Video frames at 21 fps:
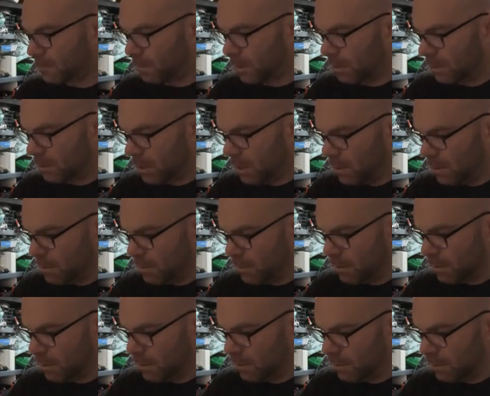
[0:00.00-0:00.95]
so I'm
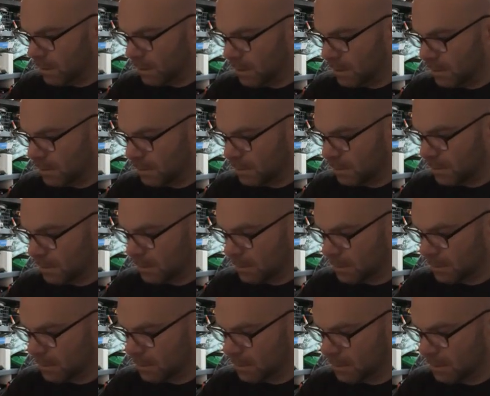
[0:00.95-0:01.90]
gonna do this.
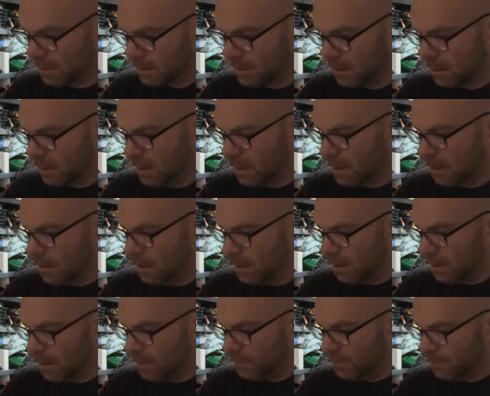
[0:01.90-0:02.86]

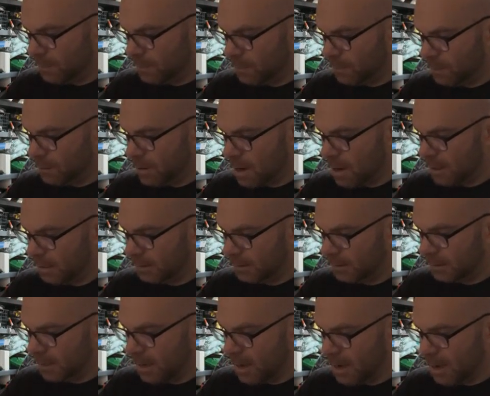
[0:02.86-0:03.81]
And for probably
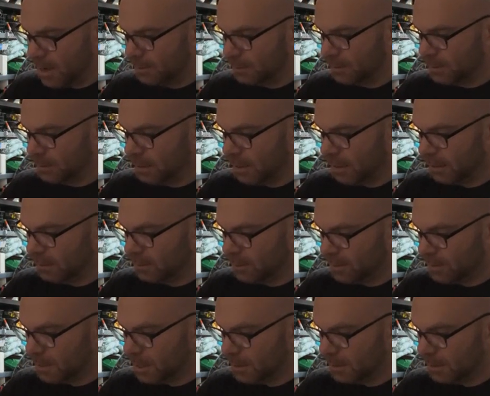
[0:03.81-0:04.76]
time's sake, so
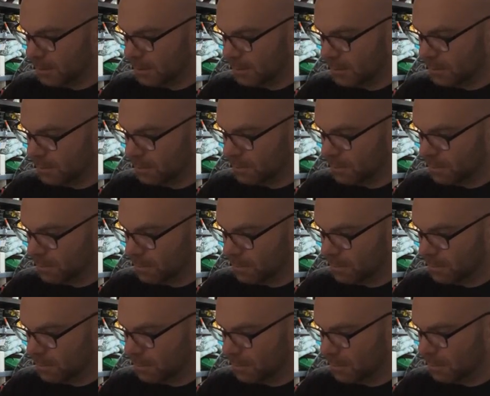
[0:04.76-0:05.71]
I'm not just
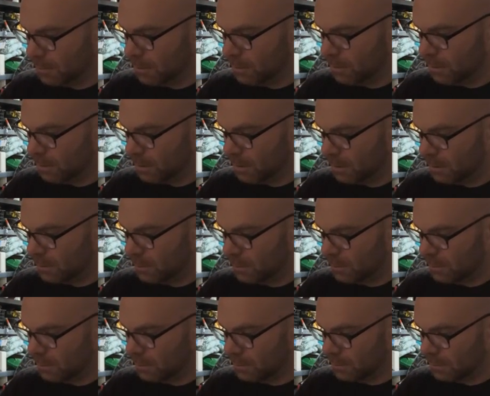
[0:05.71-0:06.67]
doing
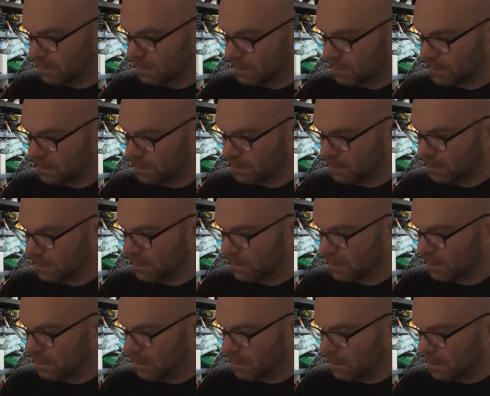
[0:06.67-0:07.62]
this
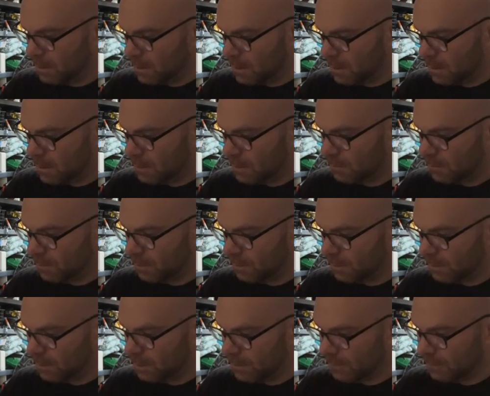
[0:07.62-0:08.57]
all over
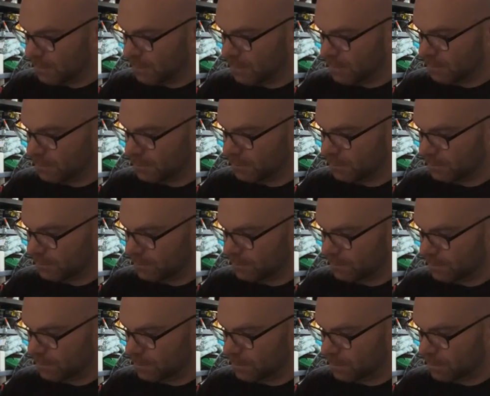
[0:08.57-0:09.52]
for
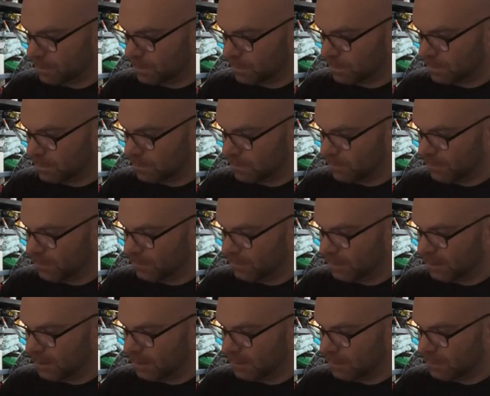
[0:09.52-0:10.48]

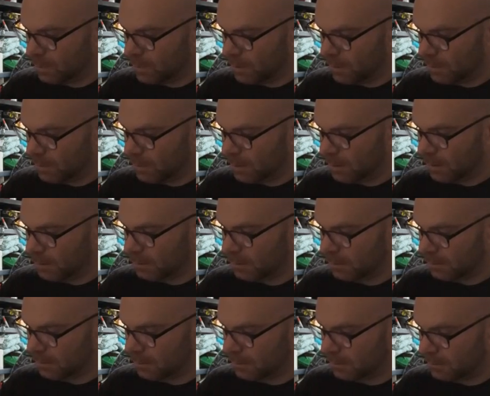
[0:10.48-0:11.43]
15, 20
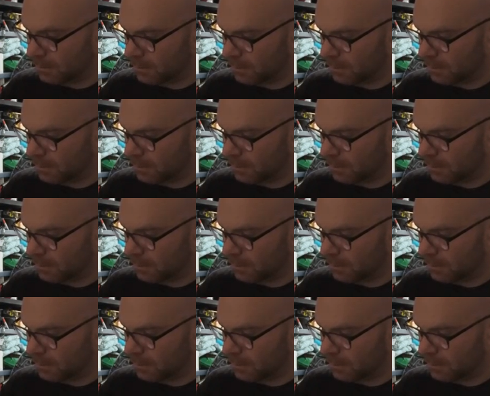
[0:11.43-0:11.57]
minutes.